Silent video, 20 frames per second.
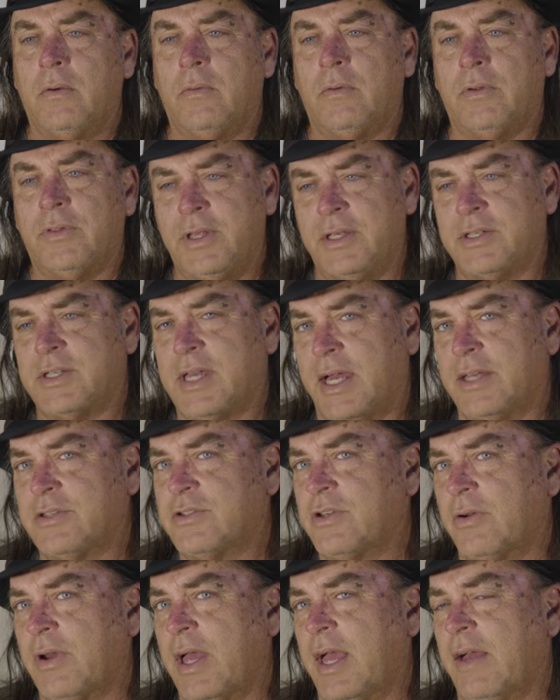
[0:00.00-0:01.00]
Well, these
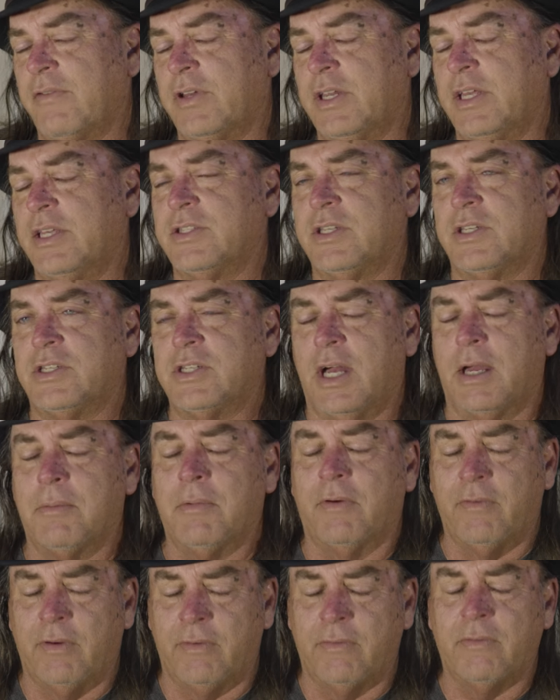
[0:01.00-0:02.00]
guys don't have an easy time
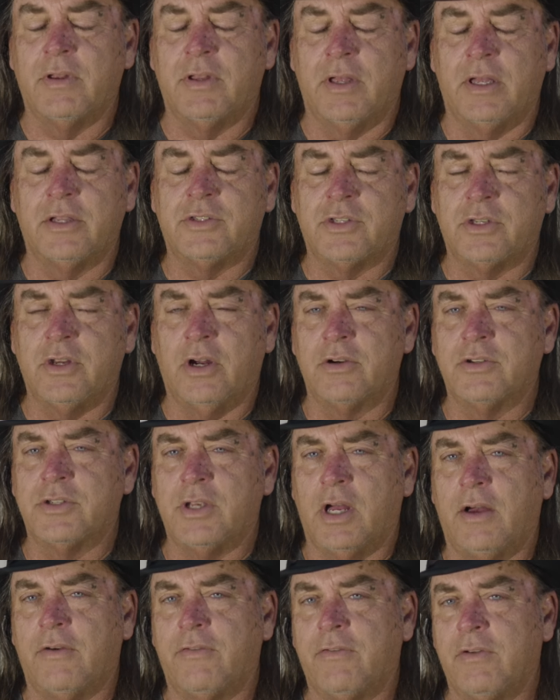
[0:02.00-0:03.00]
of it. It starts
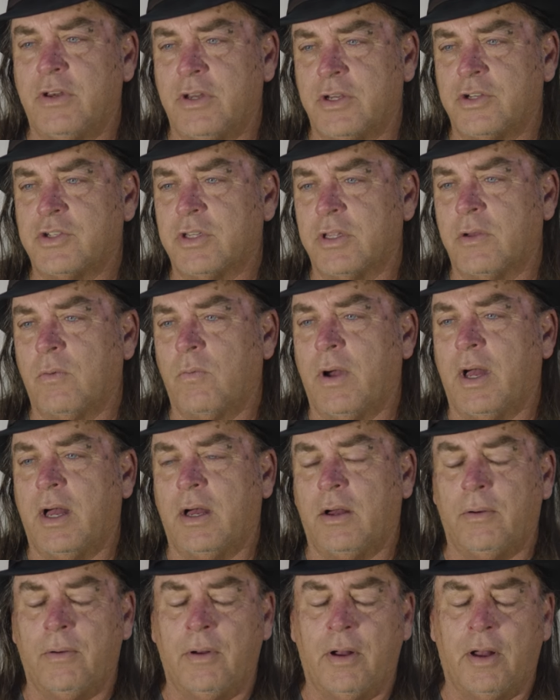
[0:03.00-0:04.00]
off initially
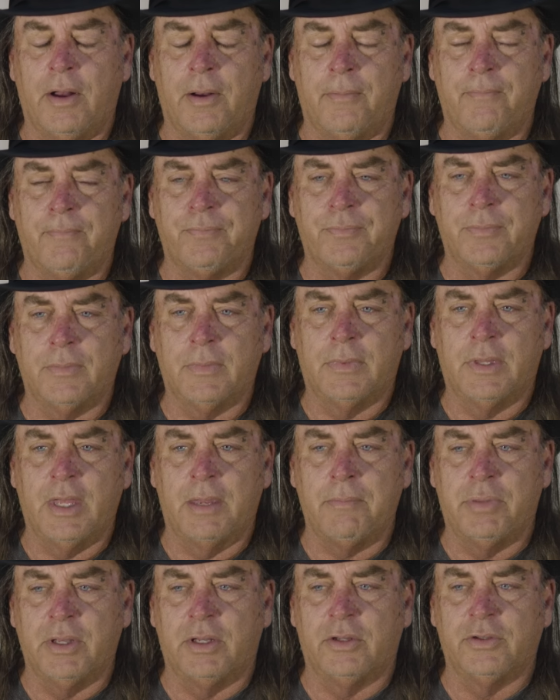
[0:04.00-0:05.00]
well.
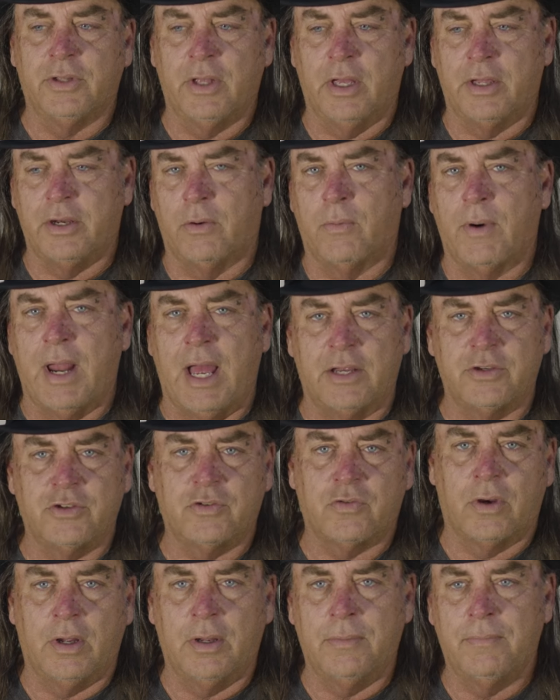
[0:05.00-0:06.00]
They build an
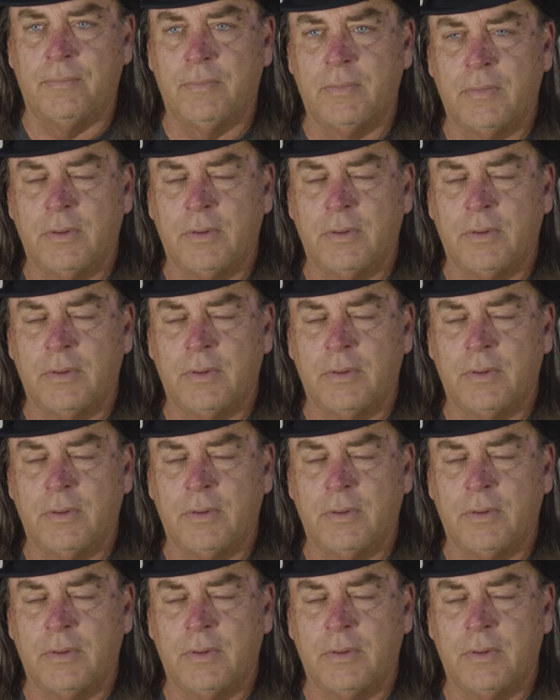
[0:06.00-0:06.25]
arastra.